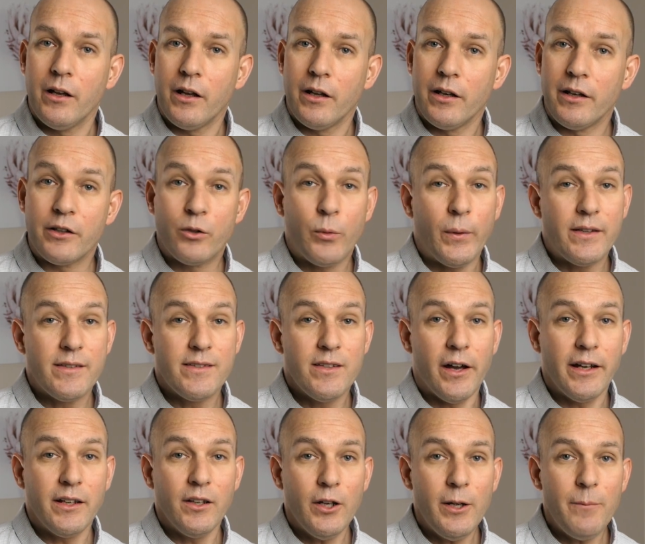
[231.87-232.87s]
And a quick
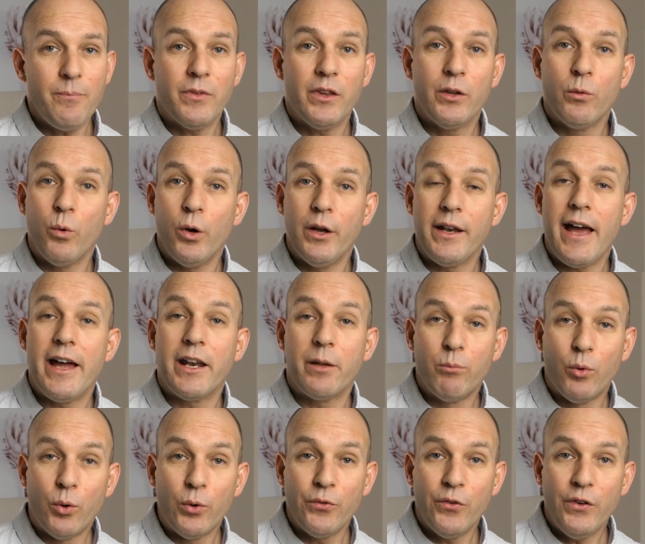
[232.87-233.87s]
side note, the word
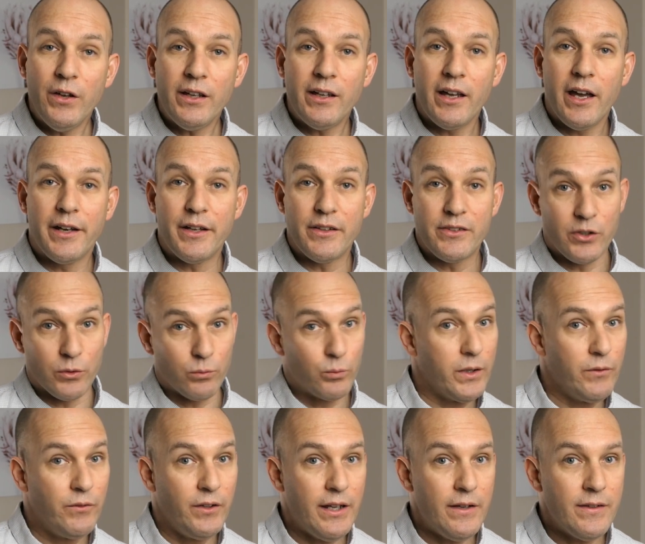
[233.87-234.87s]
anamorphic and its
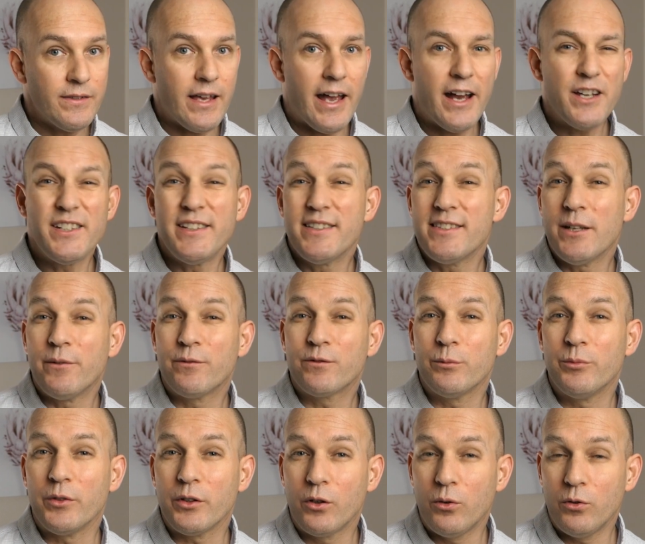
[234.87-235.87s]
derivatives actually stem
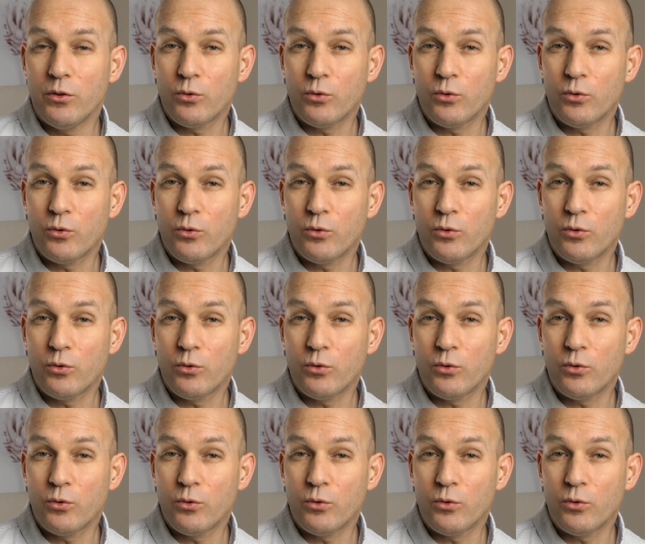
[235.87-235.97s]
from the